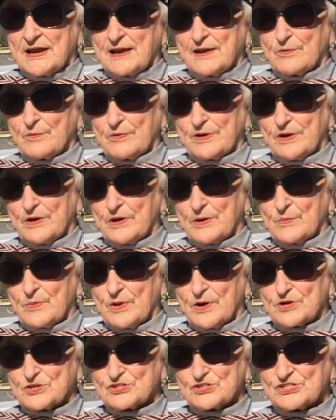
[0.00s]
and we all
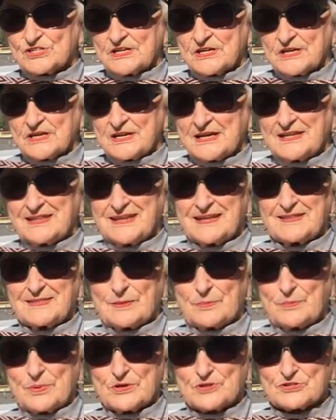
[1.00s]
marched in and then
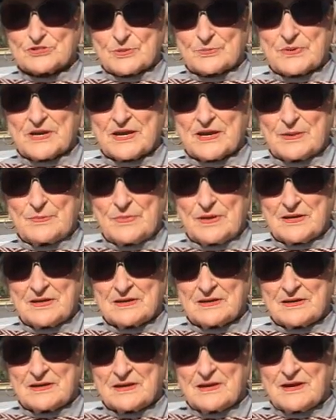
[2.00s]
the bishop came
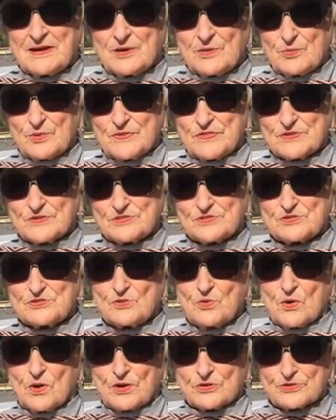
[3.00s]
in with his
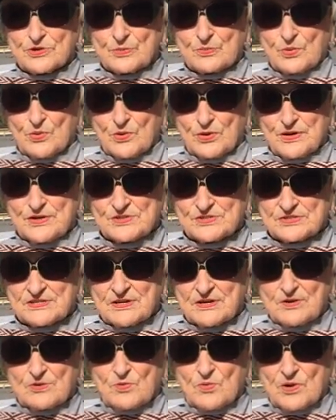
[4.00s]
two altar boys.
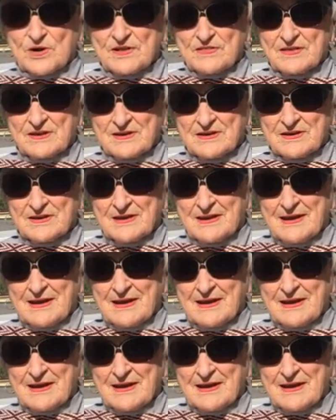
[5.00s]
And who were they?